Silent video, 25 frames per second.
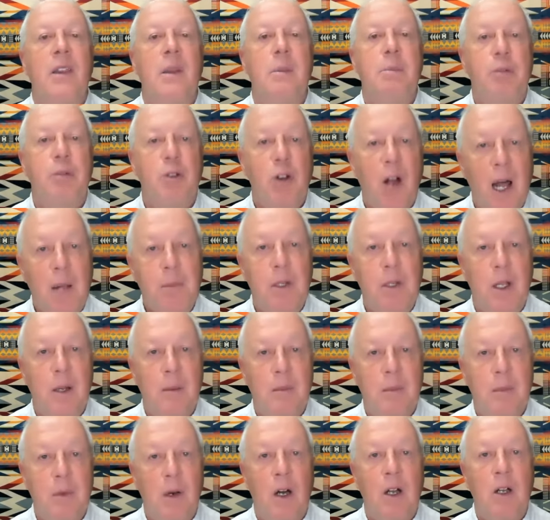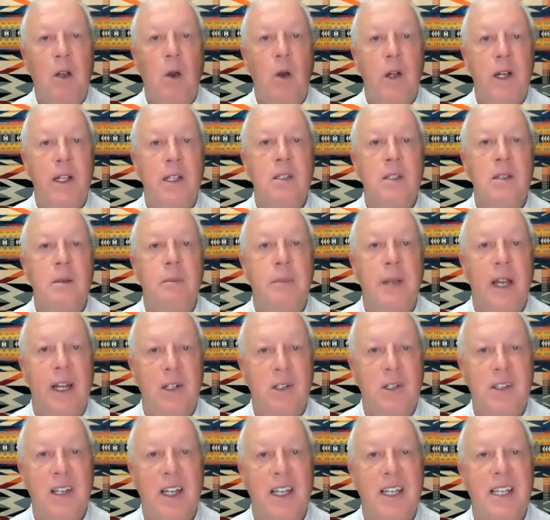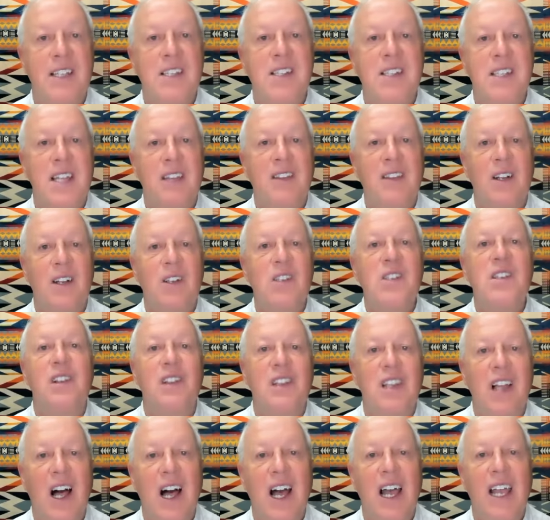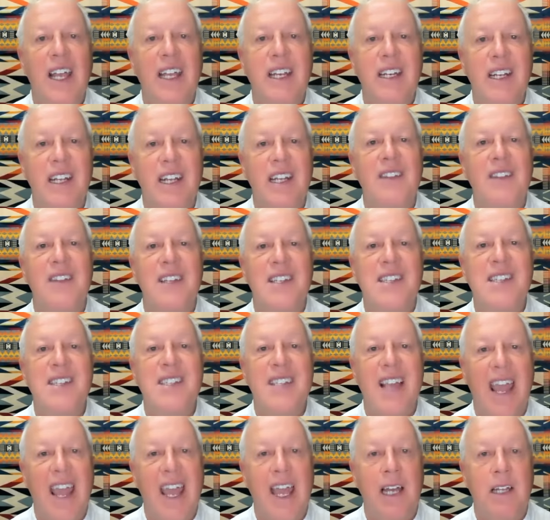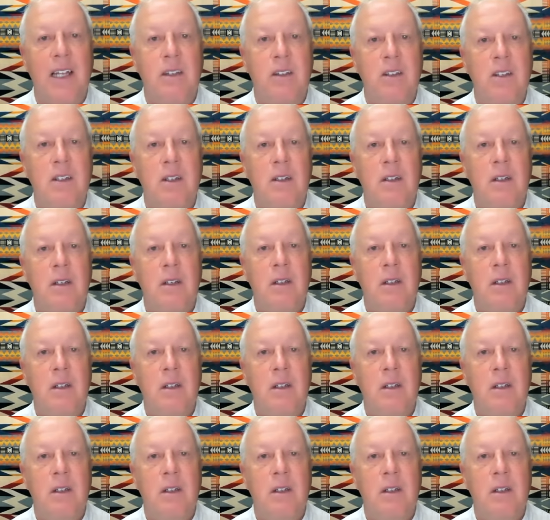The problem, according to Bertha, is that there's a line in the sand.